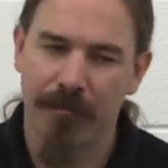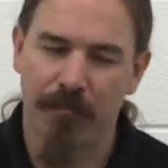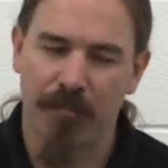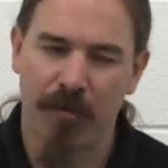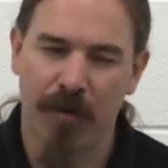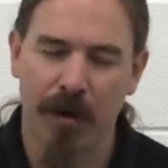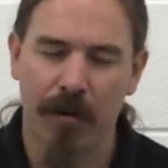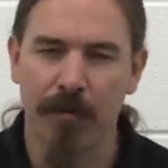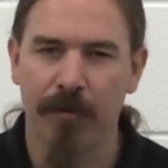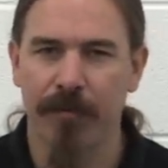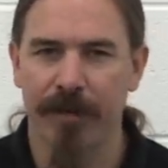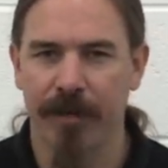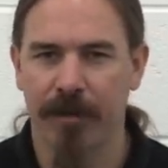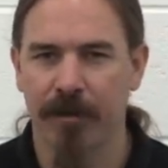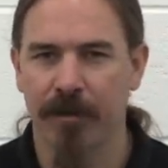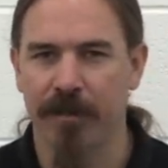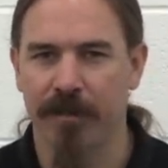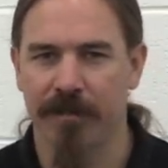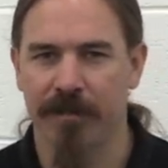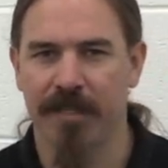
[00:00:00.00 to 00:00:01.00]
probably
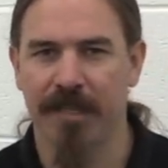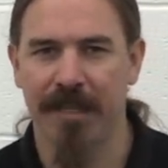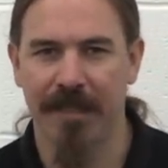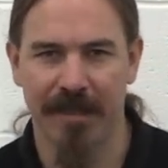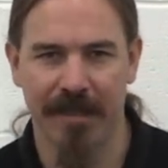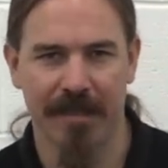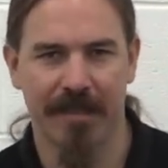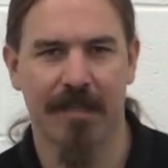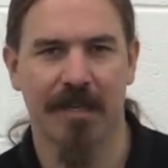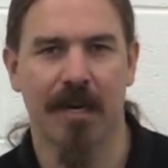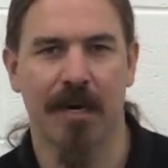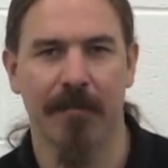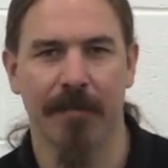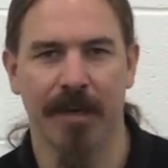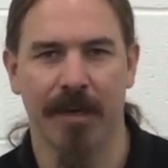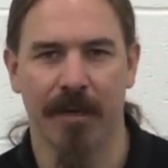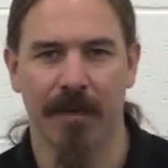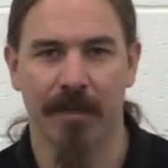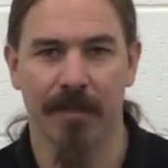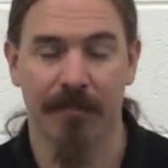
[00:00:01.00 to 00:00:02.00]
could have seen this
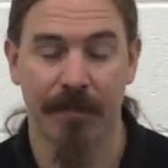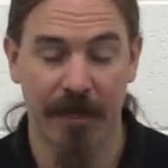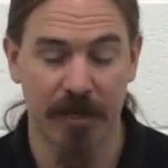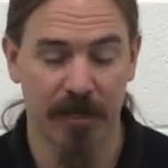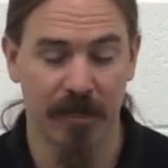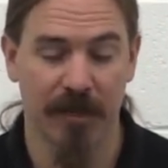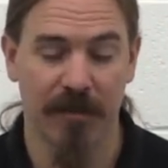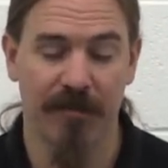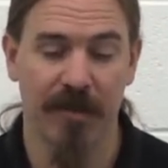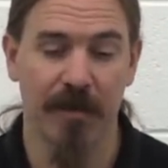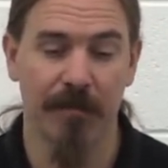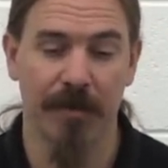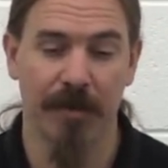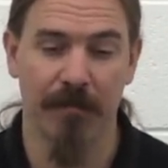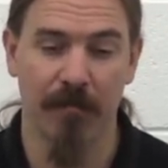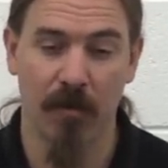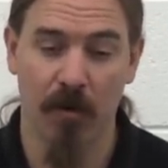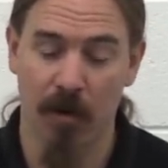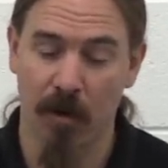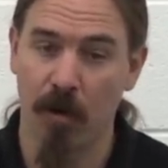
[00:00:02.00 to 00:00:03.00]
coming, especially if he'd
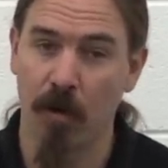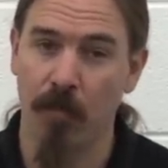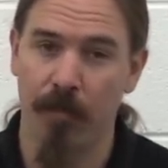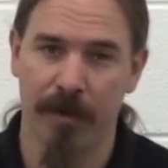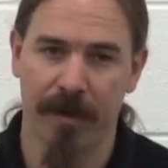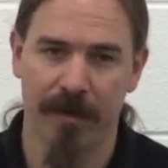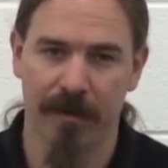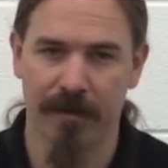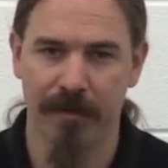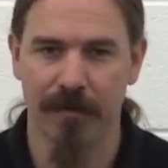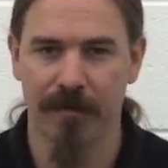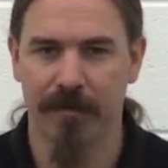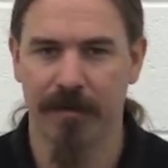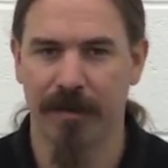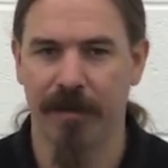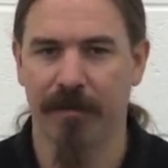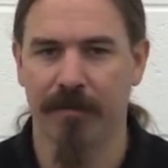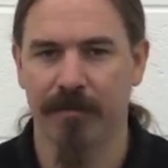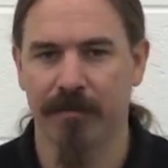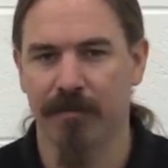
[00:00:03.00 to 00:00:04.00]
been more open,
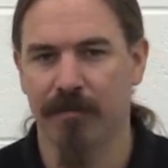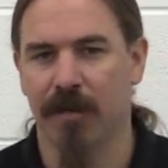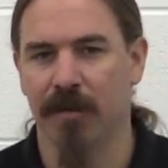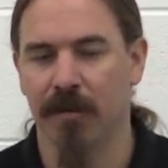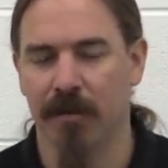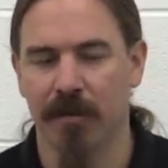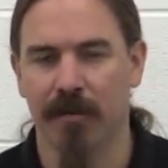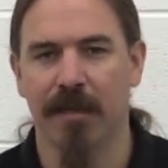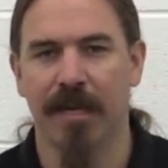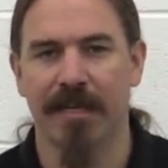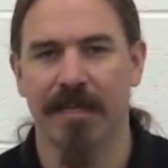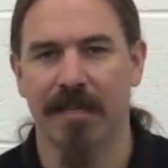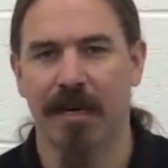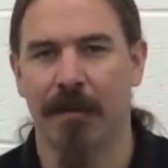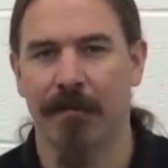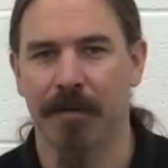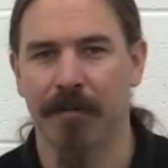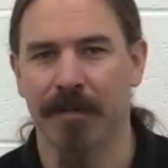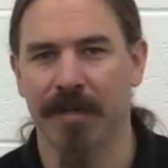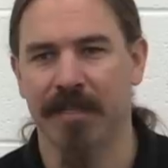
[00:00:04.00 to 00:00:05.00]
you know, a little less
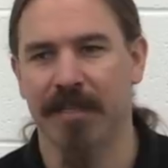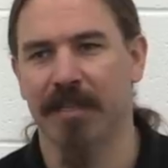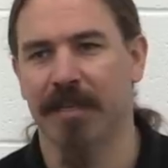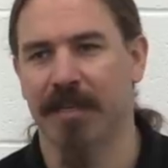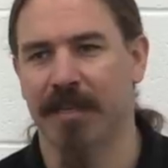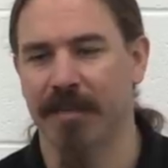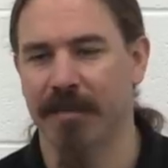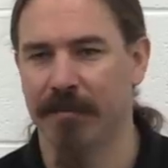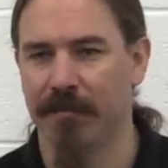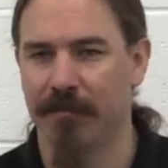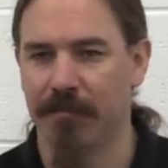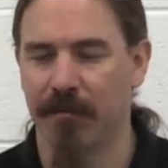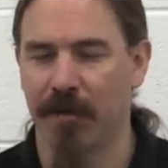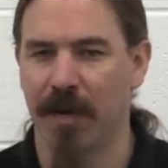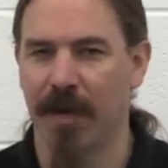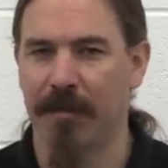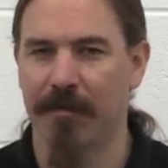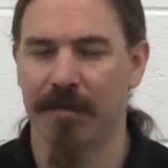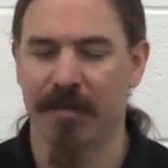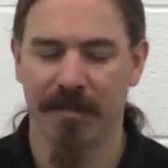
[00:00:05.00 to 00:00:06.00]
optimistic and
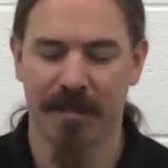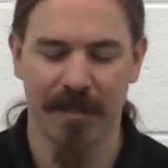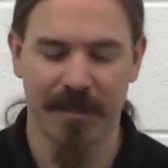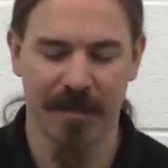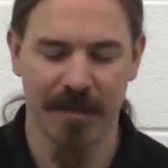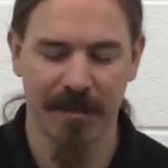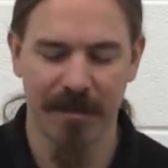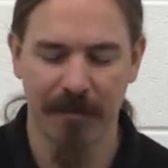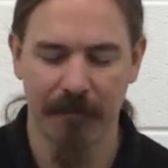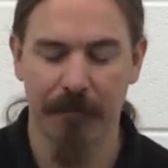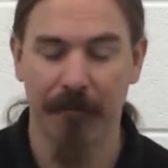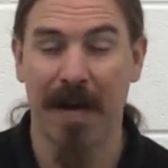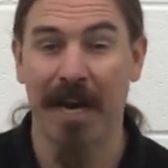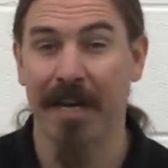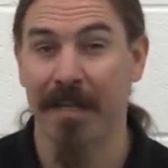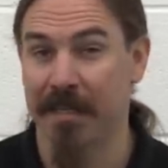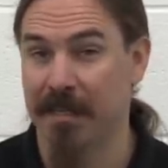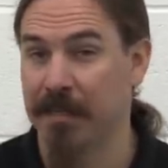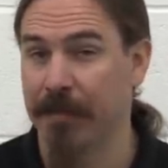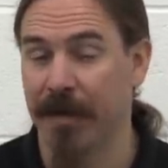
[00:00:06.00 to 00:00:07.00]
perhaps uh,
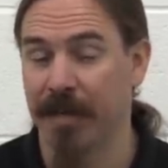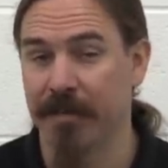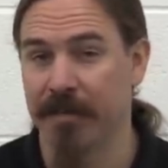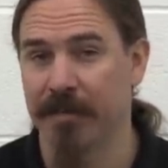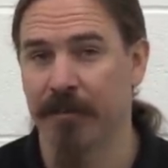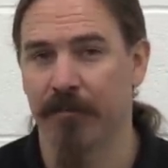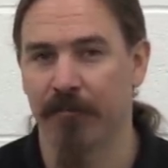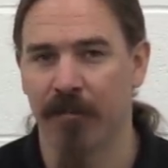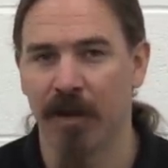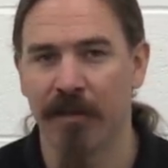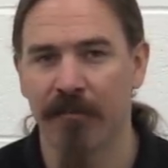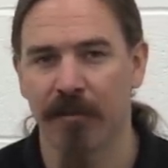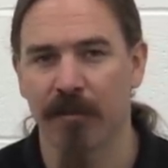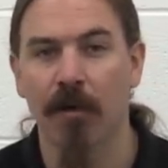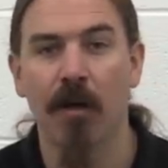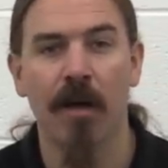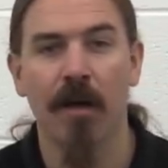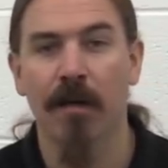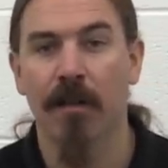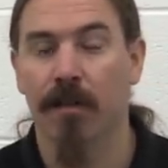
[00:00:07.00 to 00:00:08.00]
biased about his own
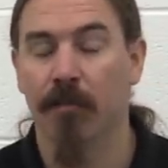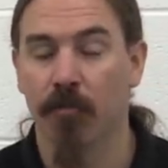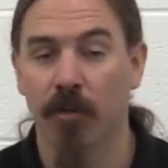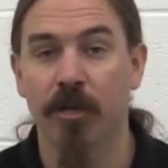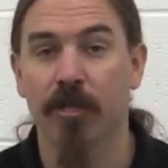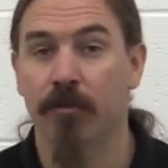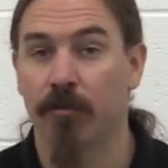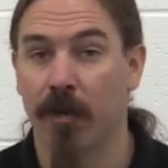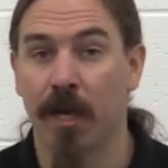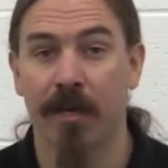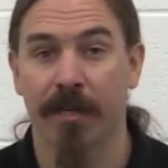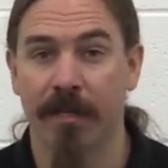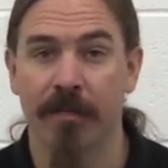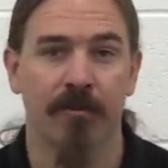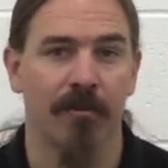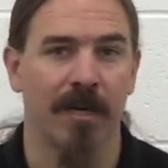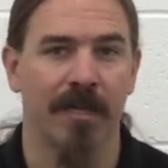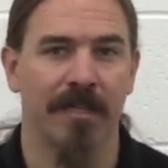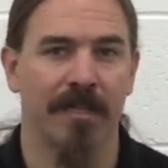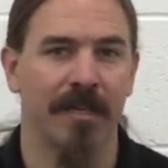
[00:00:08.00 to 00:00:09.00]
rifle. The British were not
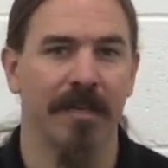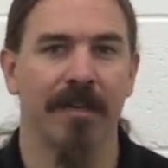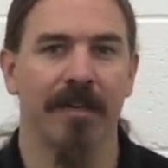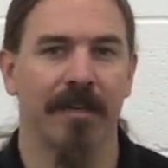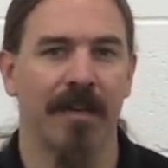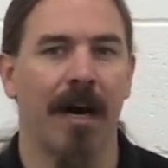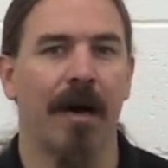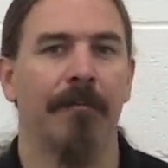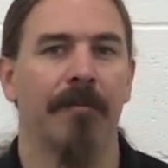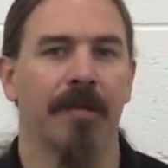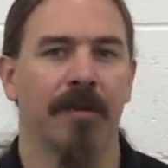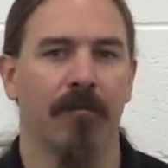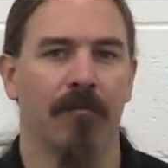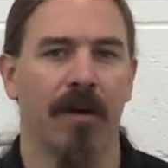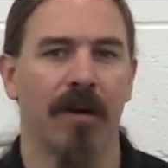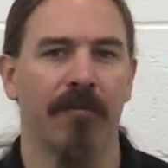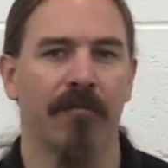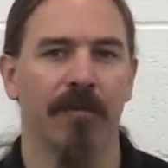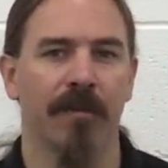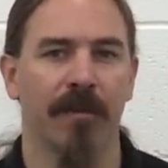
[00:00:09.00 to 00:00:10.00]
interested in adopting a
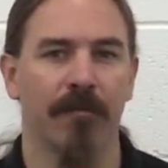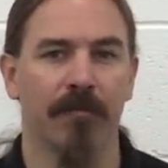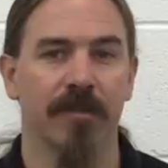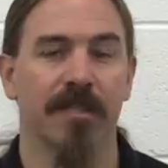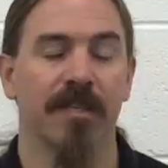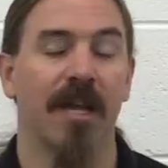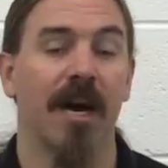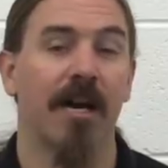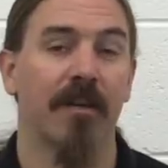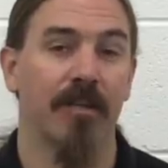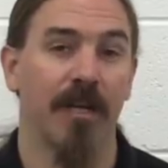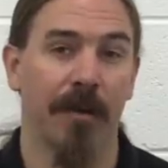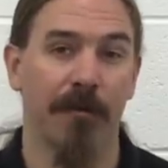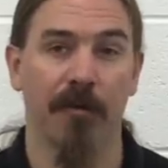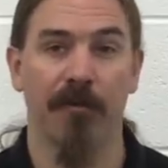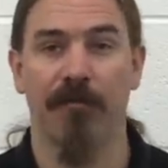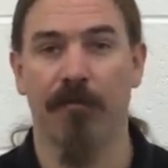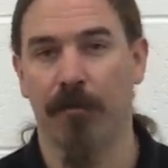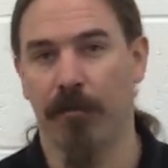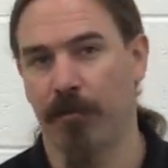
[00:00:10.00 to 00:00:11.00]
rifle that was not
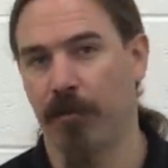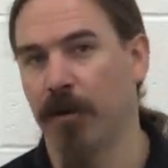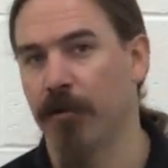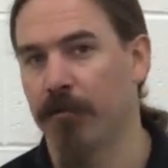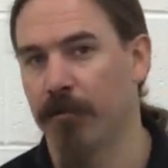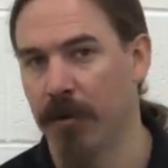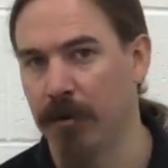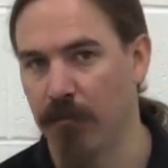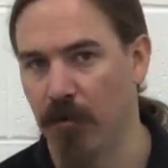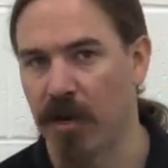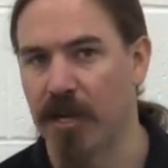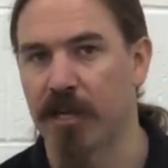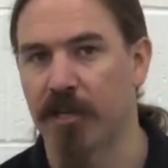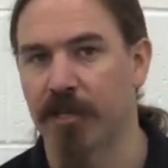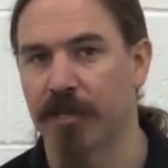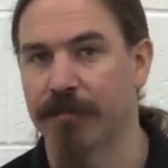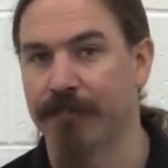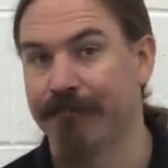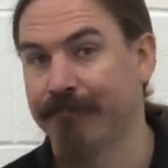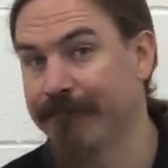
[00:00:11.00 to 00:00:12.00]
chambered for three oh three
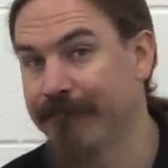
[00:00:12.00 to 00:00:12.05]
British.